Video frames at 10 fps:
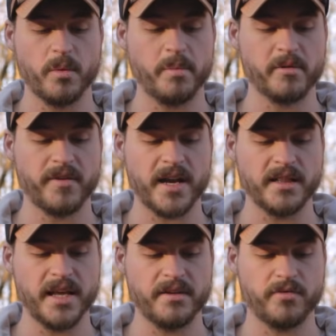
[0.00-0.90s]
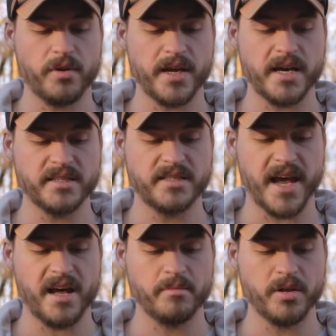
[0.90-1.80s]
We'll provide a link for you guys down